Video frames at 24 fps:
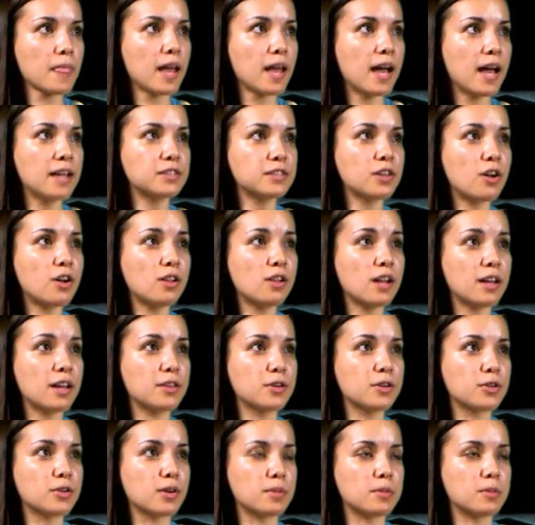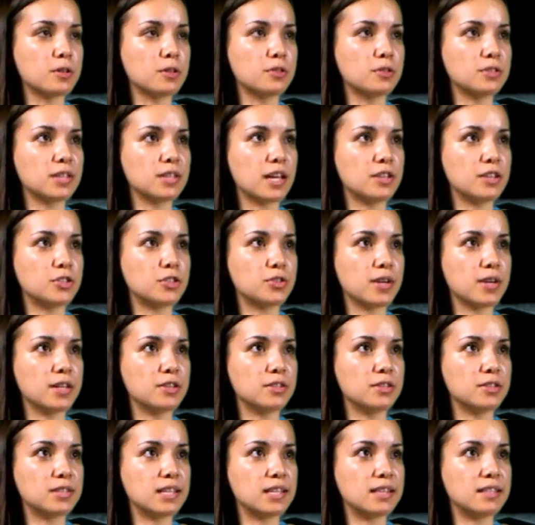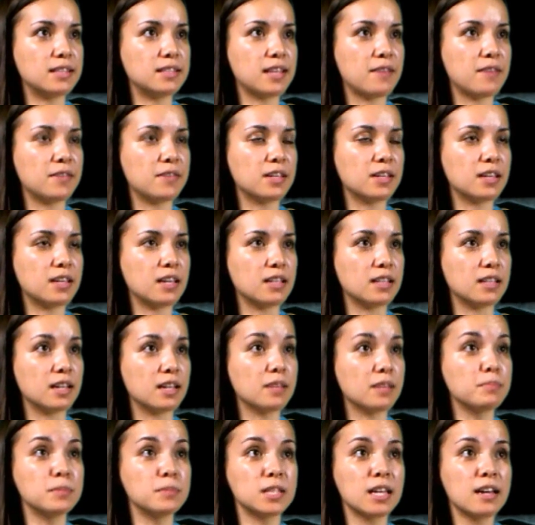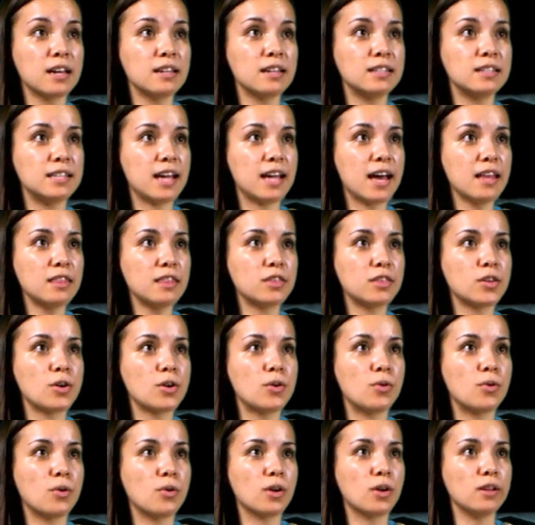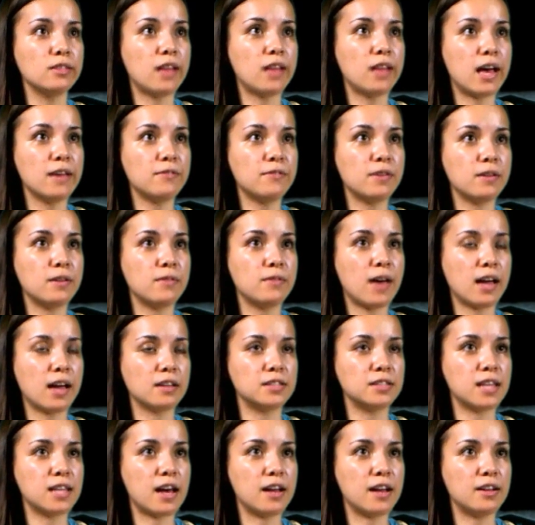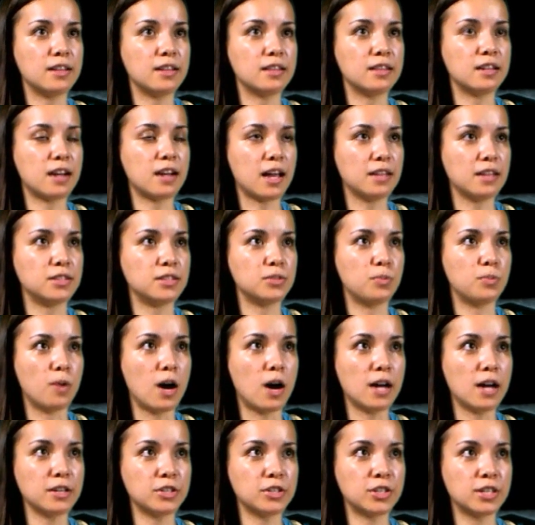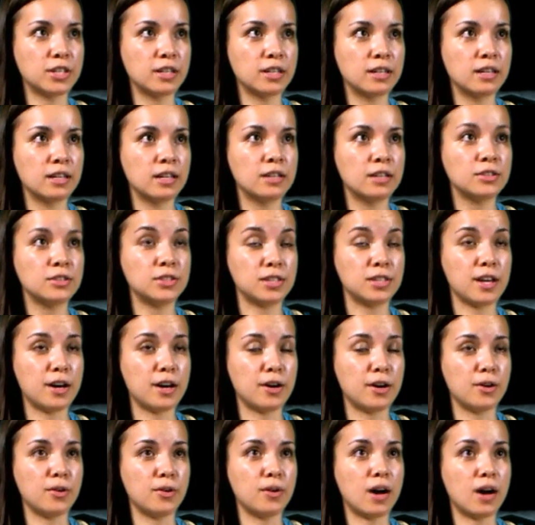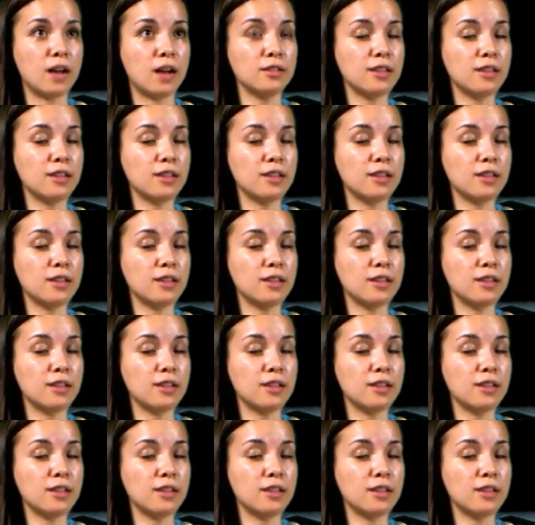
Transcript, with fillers: as all other criminals and traitors in the Seven Kingdoms death or a life of exile in the Night's Watch. So, a